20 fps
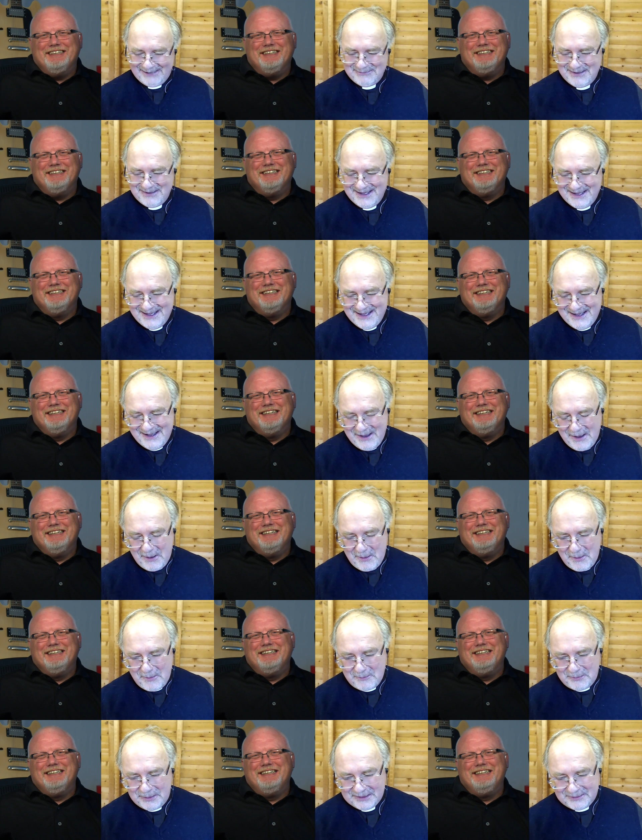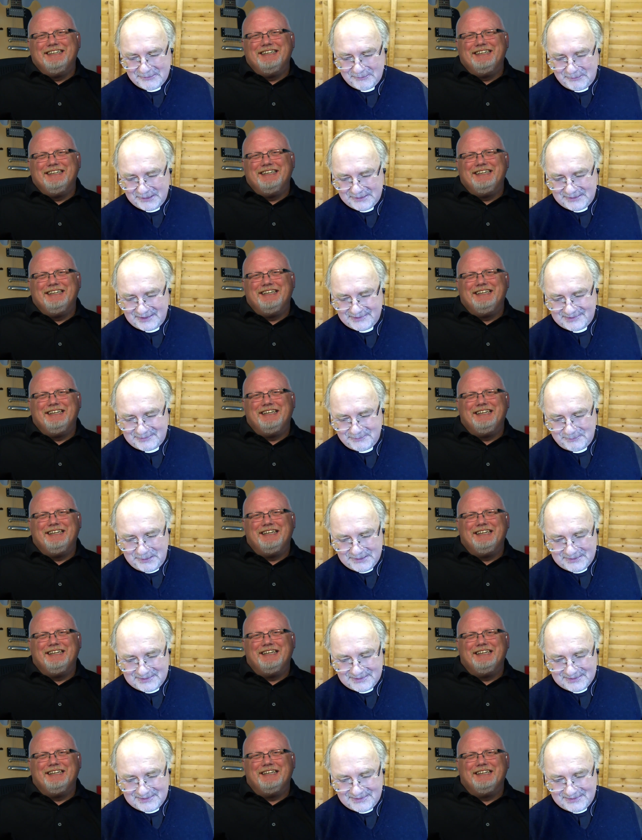Speaker 1: um, but but there's
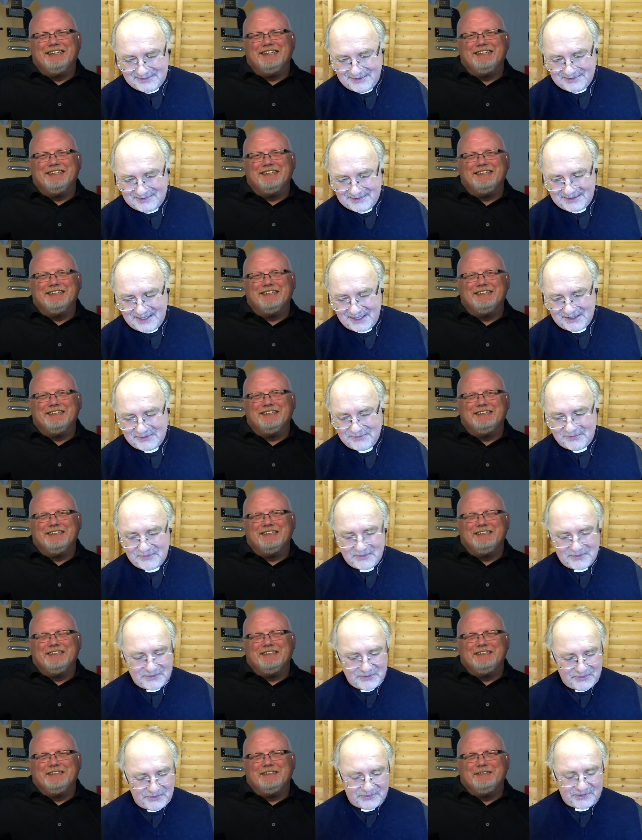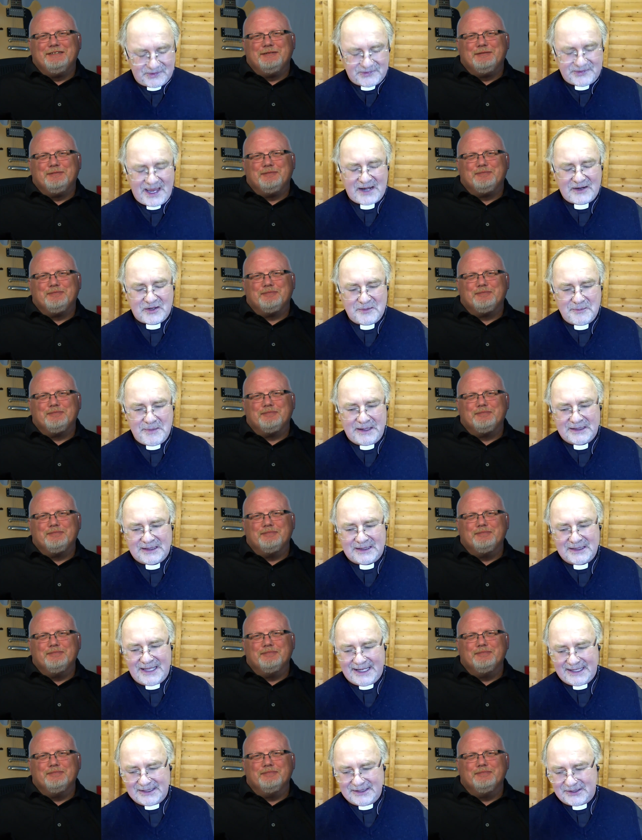but there's a kind of there's a
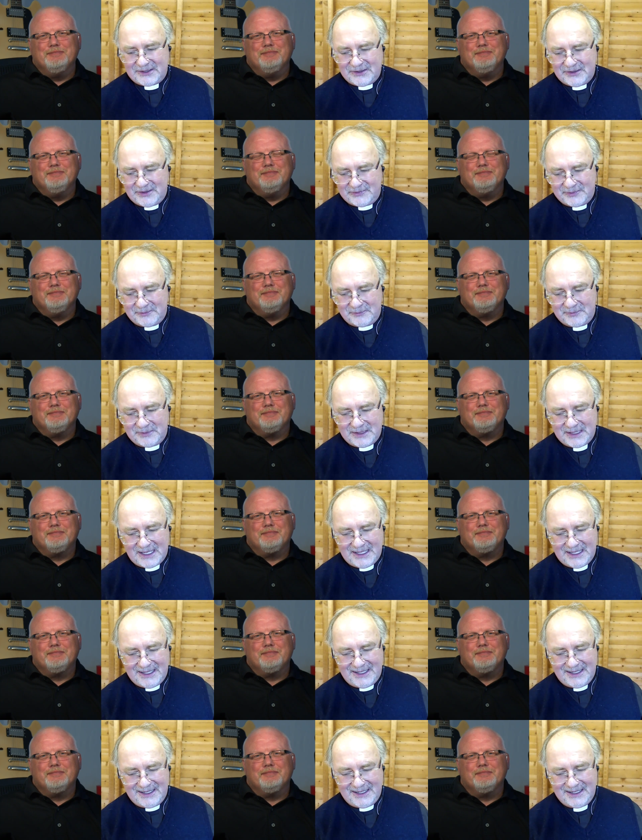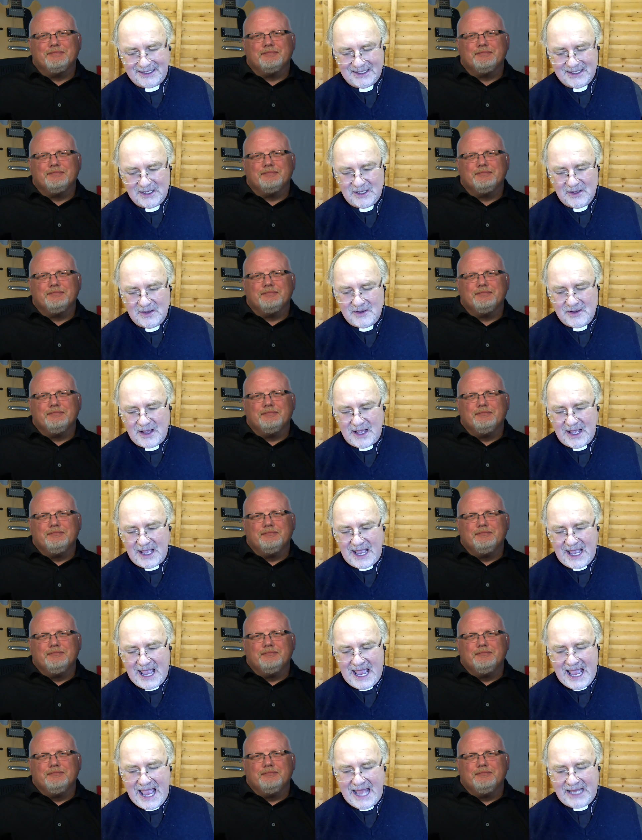sacramental Anglicanism. Uh,
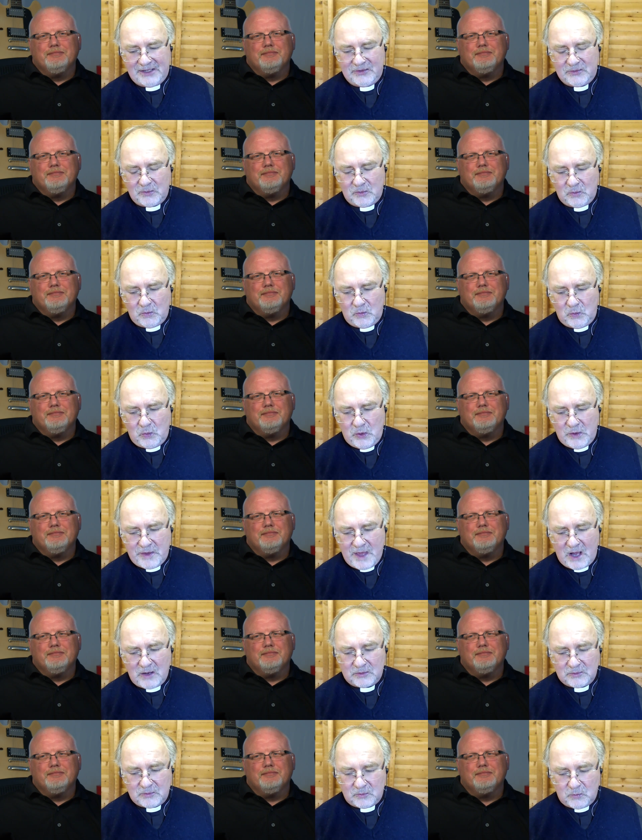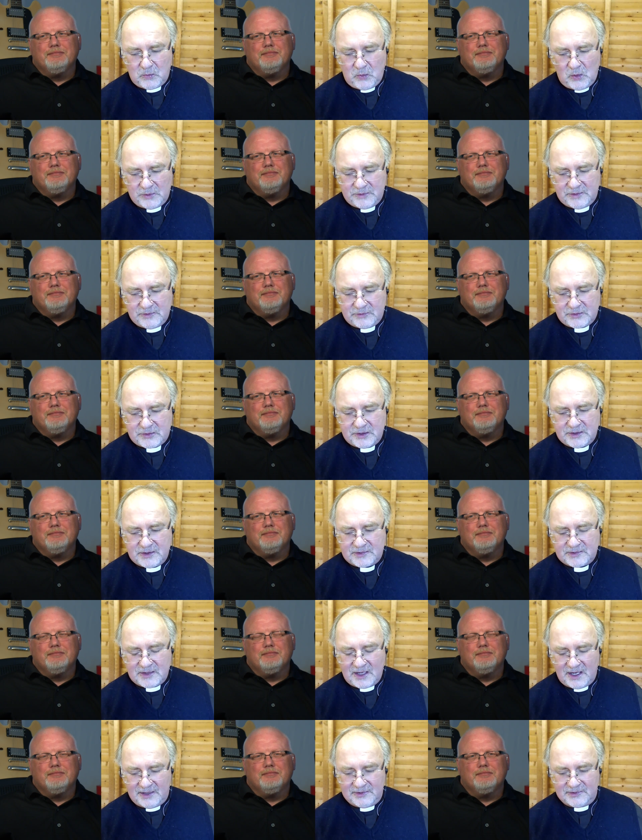and without wanting to
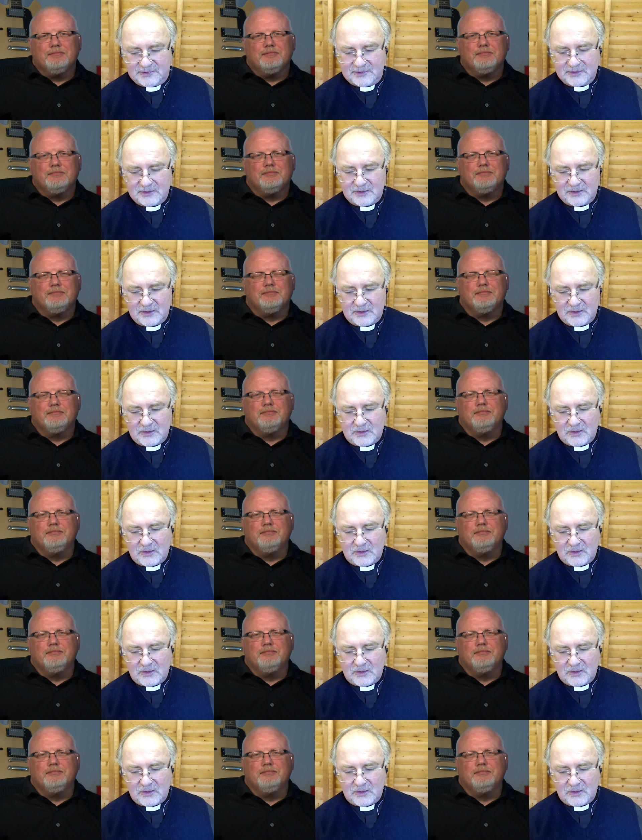criticise